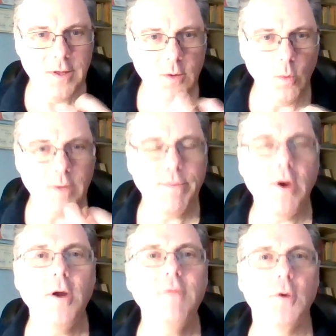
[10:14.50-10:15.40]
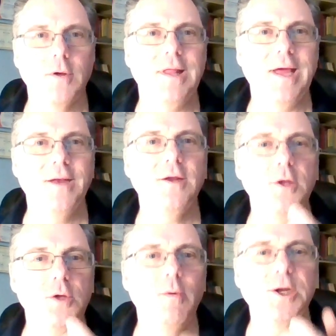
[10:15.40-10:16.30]
part of your client are
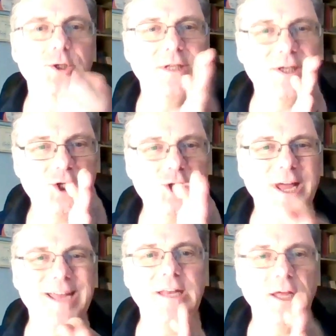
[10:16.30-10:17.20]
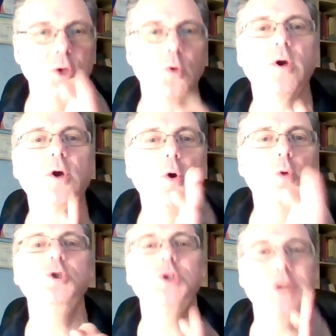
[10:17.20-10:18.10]
you actually shining your
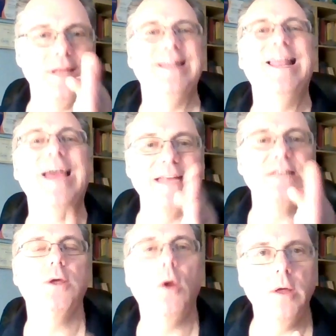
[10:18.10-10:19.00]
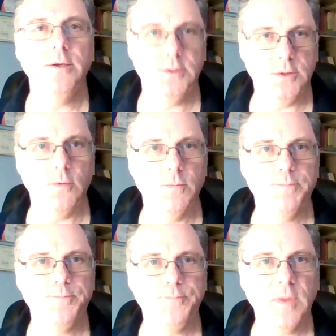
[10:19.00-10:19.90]
coaching light onto
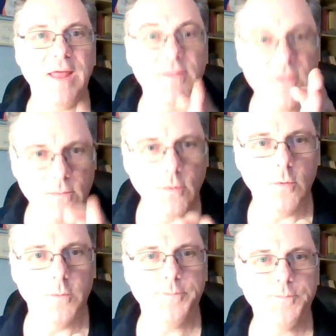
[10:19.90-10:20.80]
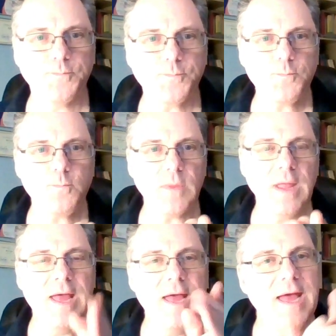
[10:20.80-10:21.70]
and through.
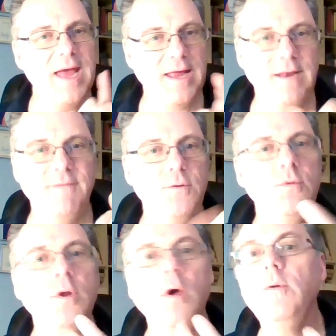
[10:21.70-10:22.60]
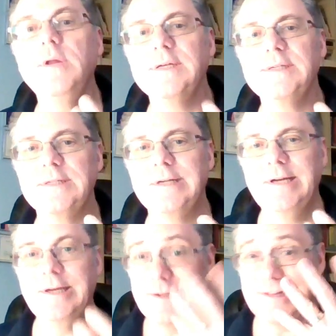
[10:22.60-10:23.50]
And if you notice
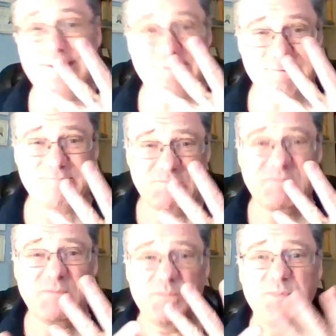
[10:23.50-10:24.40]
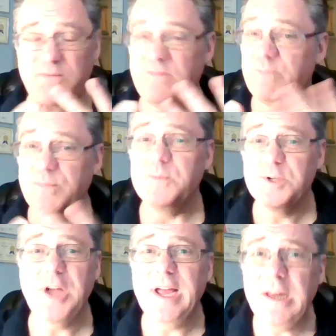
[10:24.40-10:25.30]
that you're
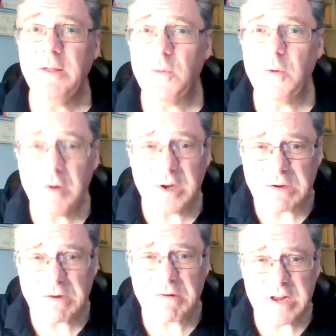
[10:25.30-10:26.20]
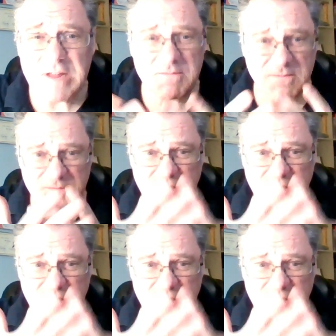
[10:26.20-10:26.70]
shining through a dirty, fuzzy,